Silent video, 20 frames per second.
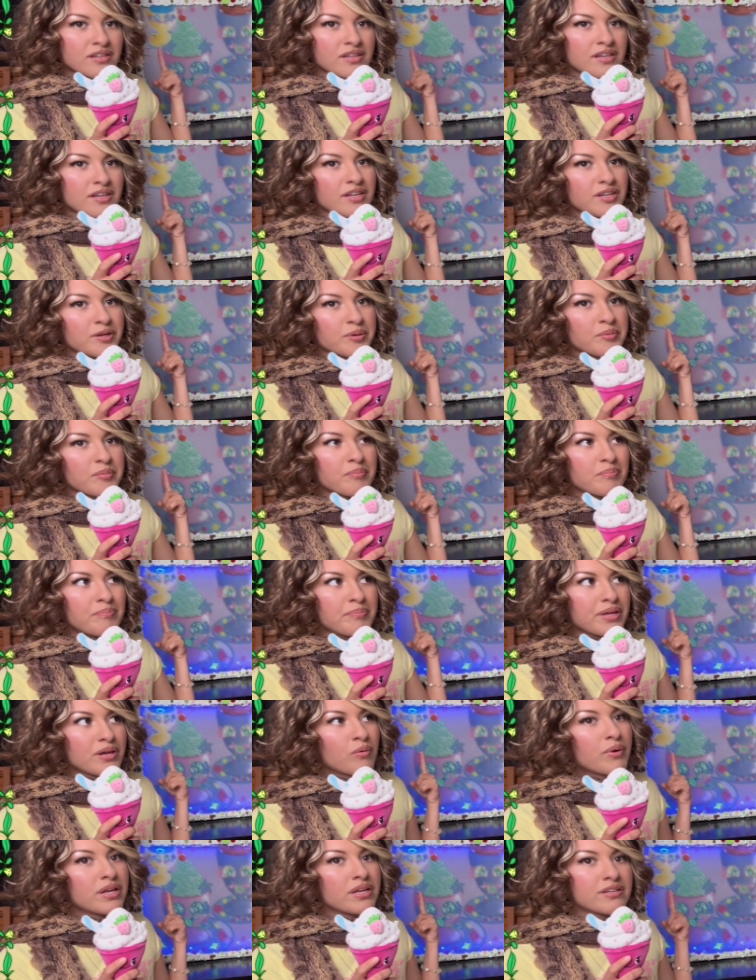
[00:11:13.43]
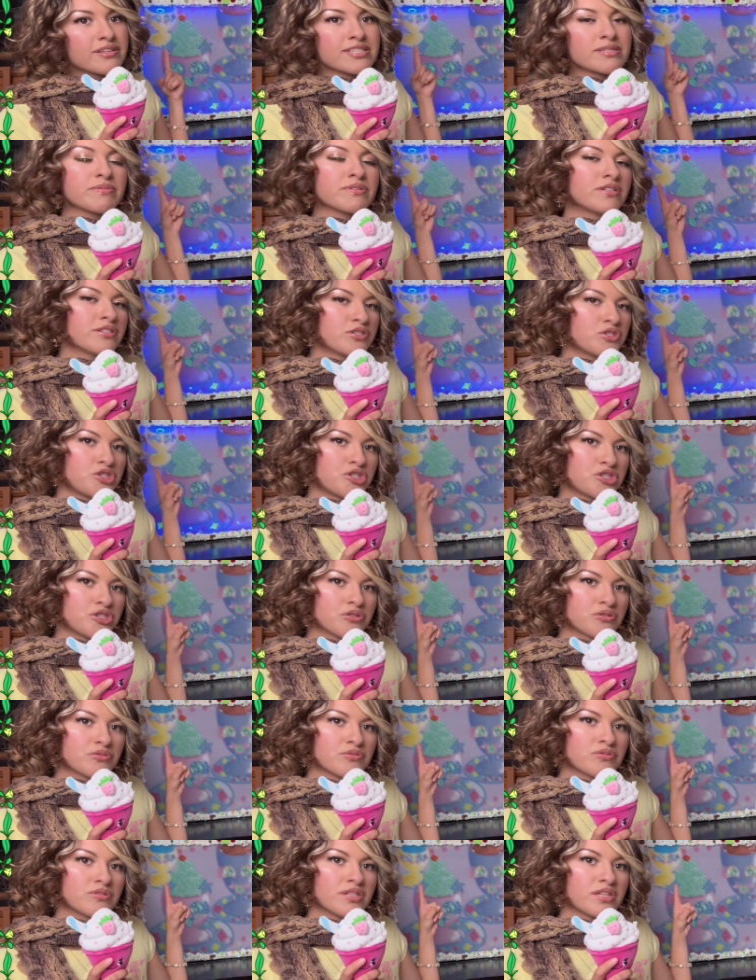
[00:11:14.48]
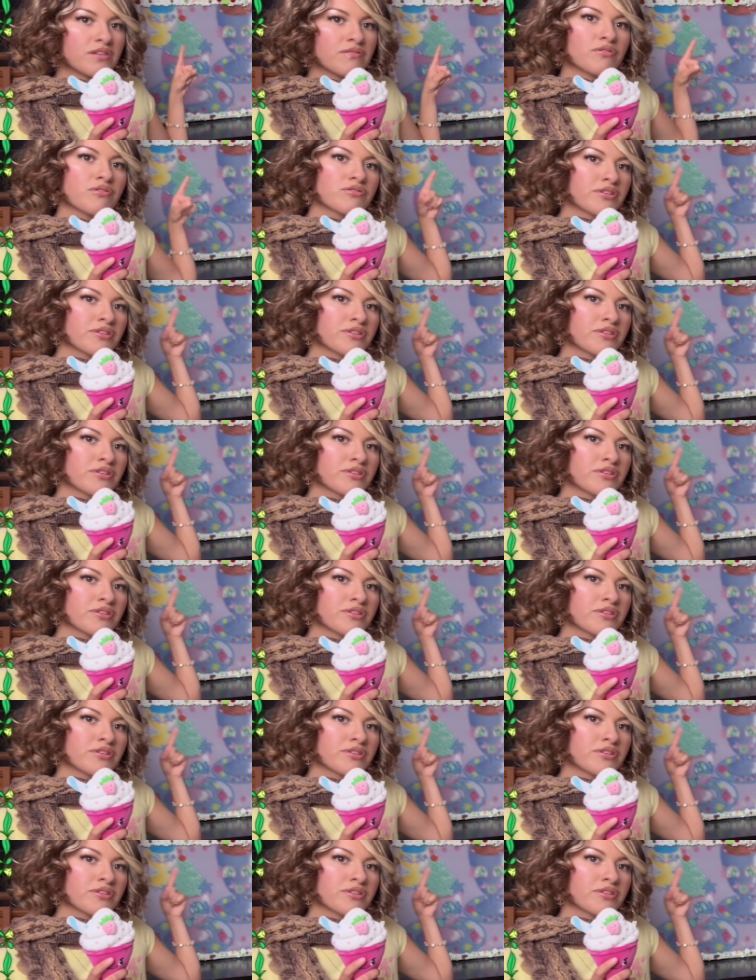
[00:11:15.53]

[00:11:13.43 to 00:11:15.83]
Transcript: you know, be a witness but doesn't choose evil.